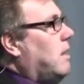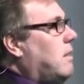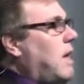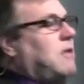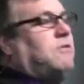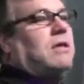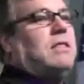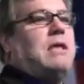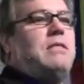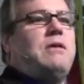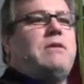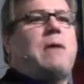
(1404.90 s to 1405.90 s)
they said they,
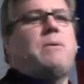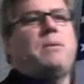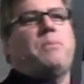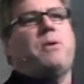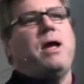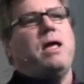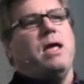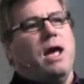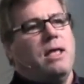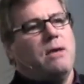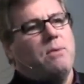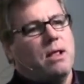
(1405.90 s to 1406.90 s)
they got ready to pray
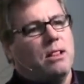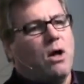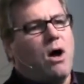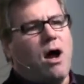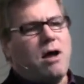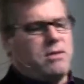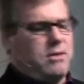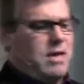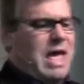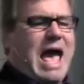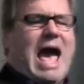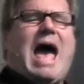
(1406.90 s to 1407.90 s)
and they went, Lord,
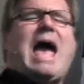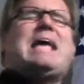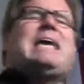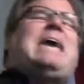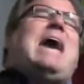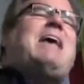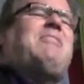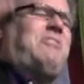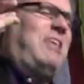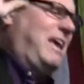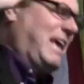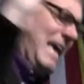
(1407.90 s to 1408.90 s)
I cast
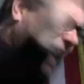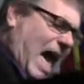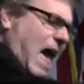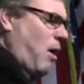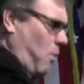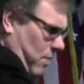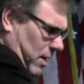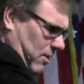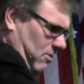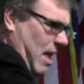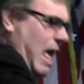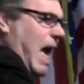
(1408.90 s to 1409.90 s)
the
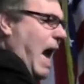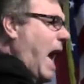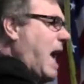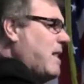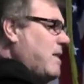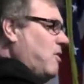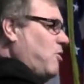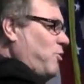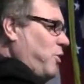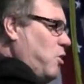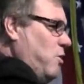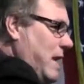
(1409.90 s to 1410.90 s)
calories out of this
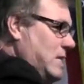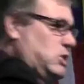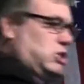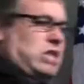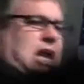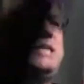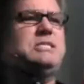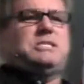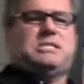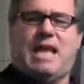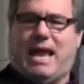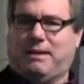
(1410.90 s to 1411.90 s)
food in
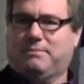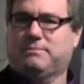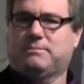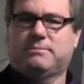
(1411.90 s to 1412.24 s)
Jesus' name.